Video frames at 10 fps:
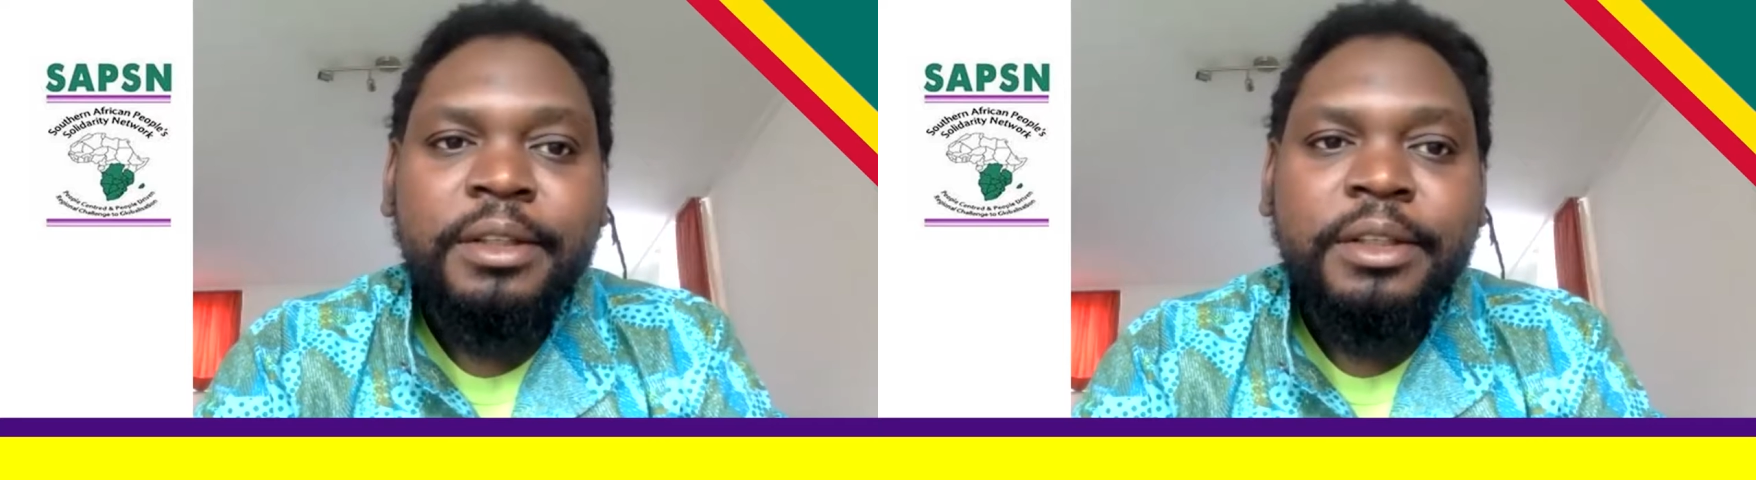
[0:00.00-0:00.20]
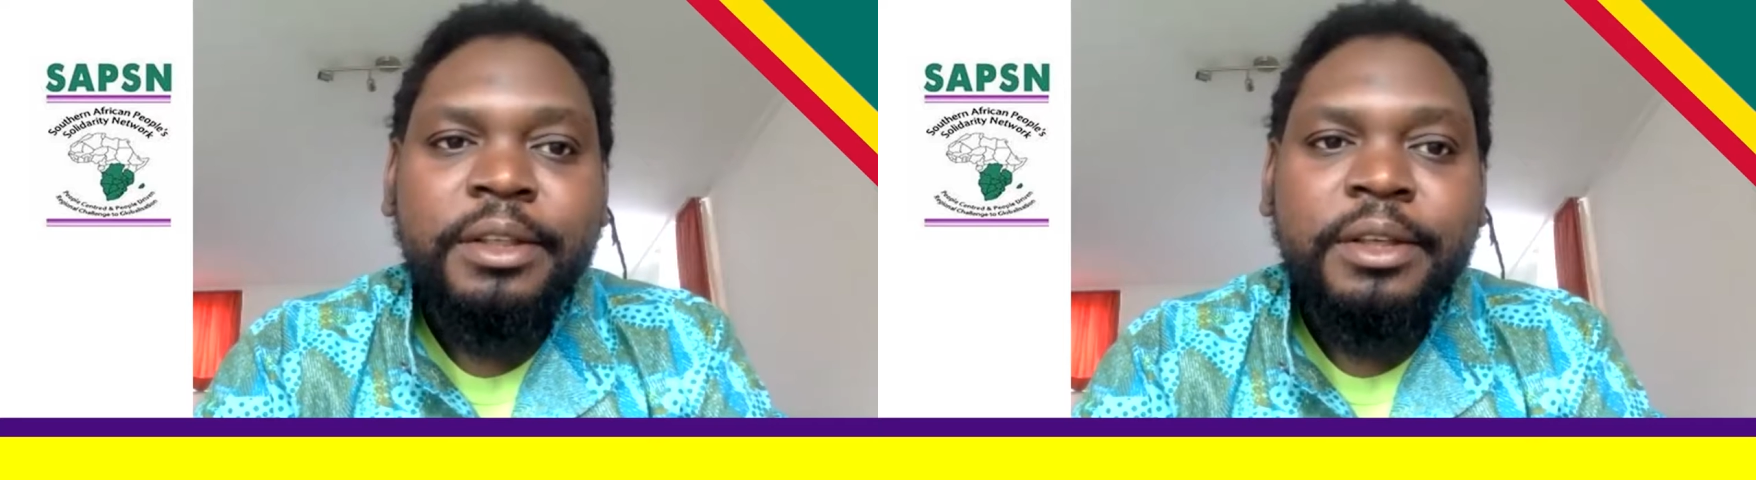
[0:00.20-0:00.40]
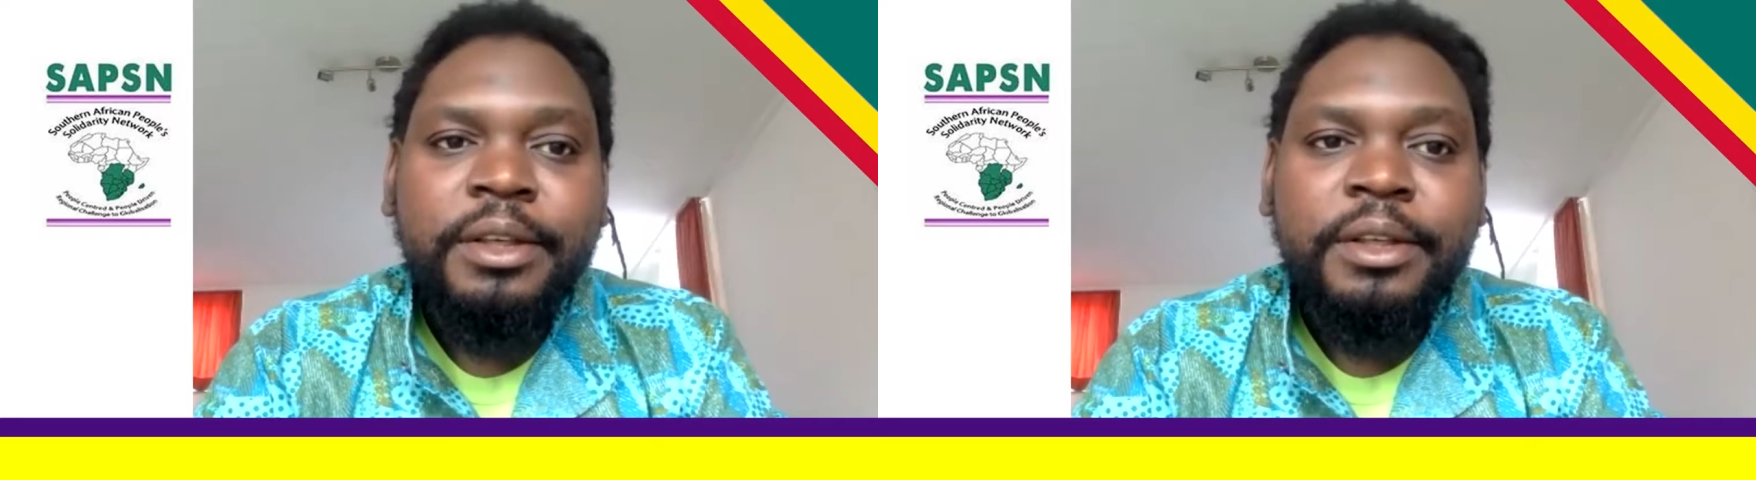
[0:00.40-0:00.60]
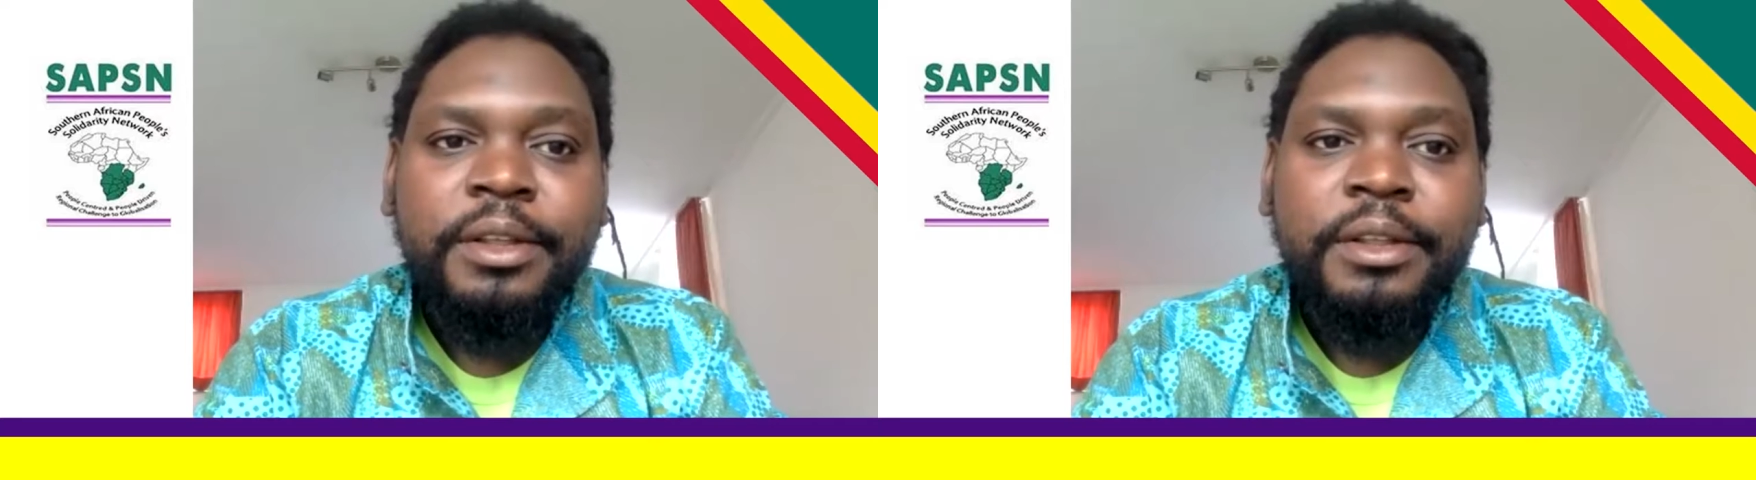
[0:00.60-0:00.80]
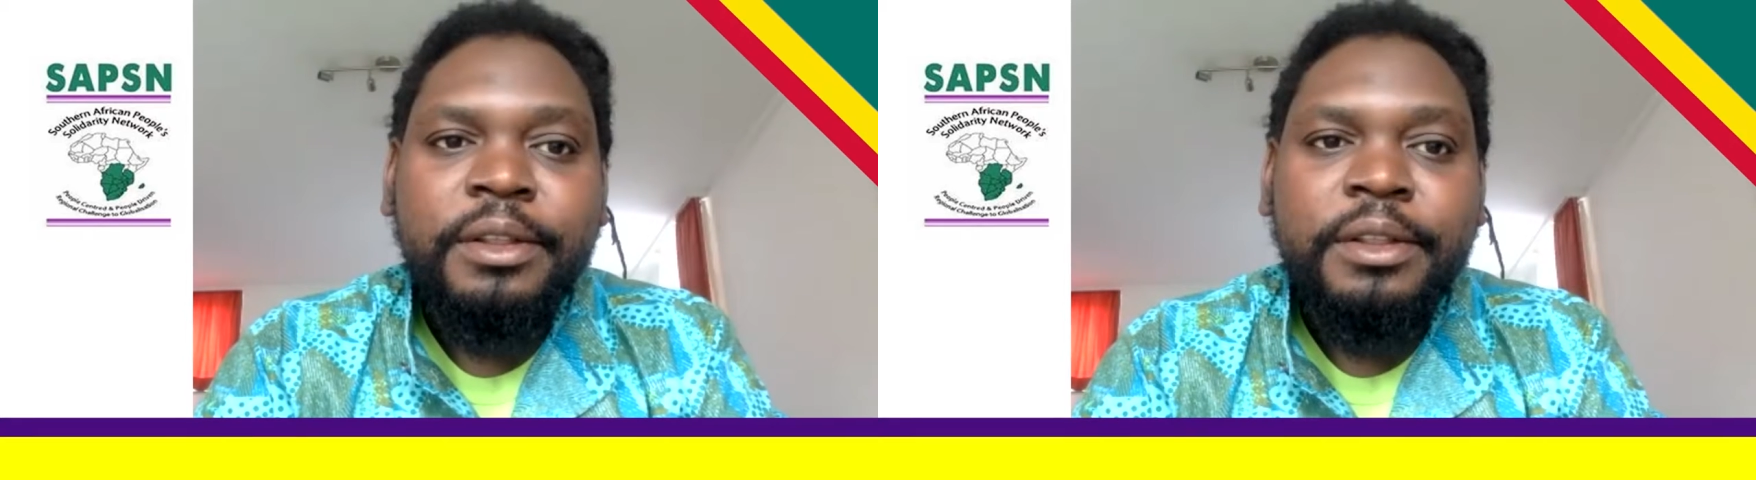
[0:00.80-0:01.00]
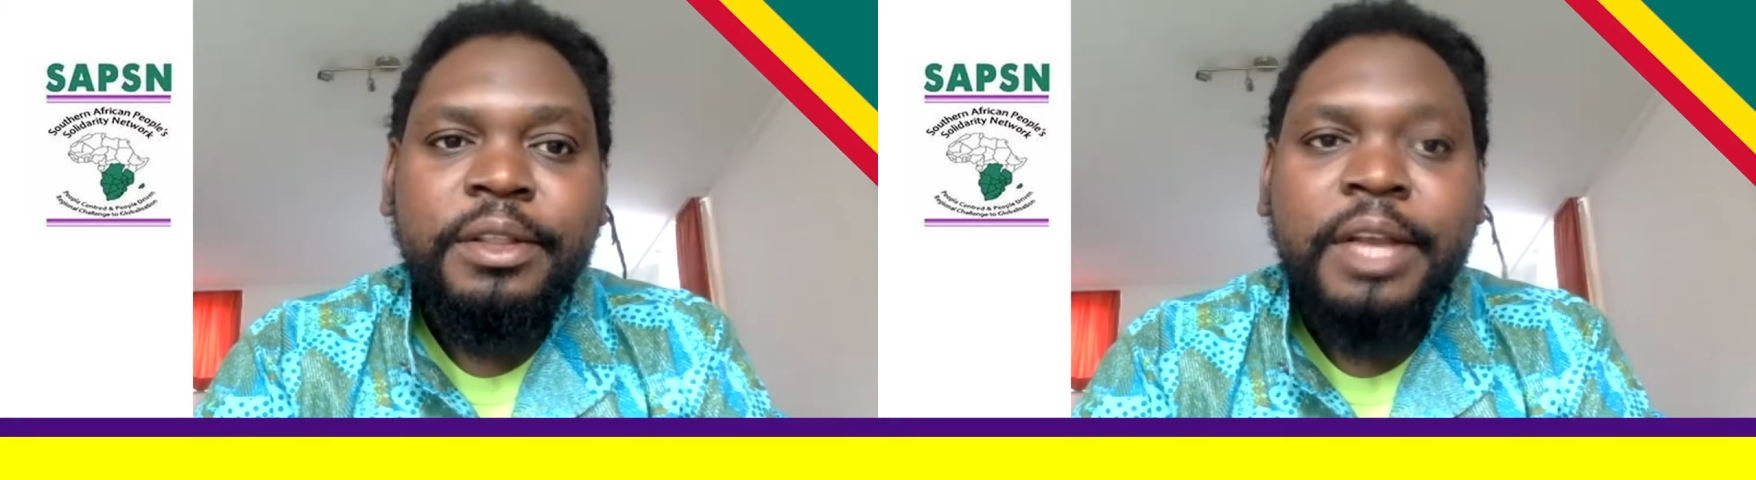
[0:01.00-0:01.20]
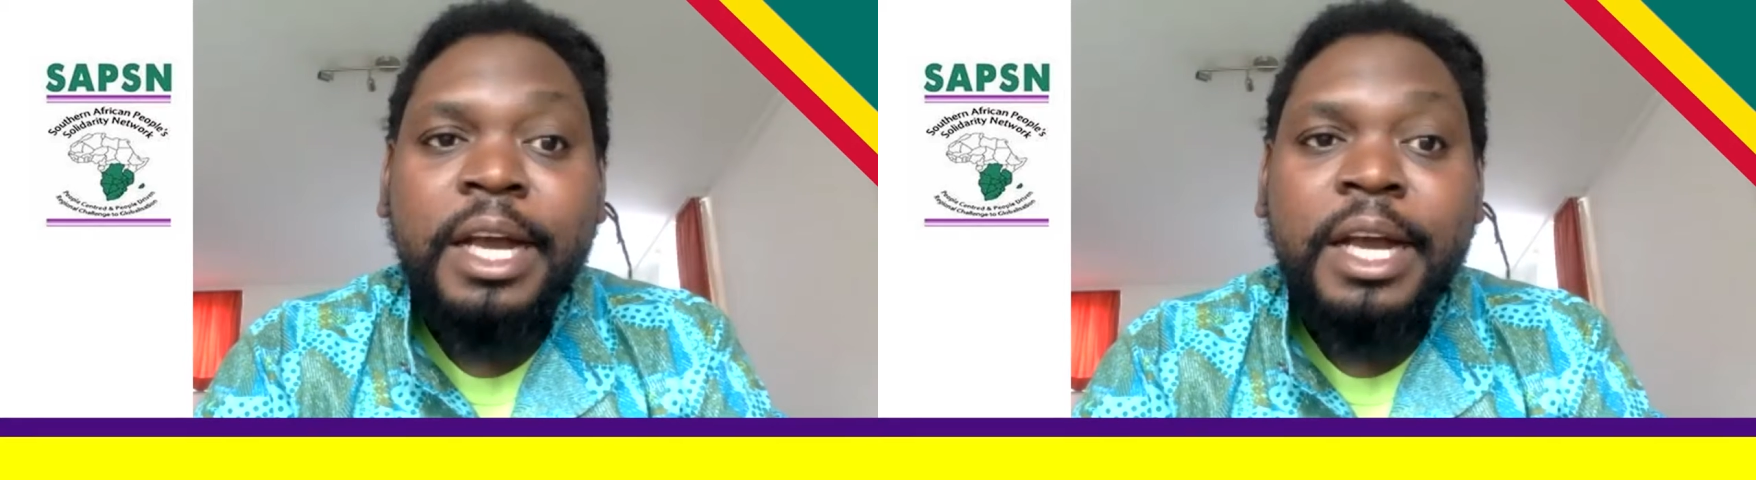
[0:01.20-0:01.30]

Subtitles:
the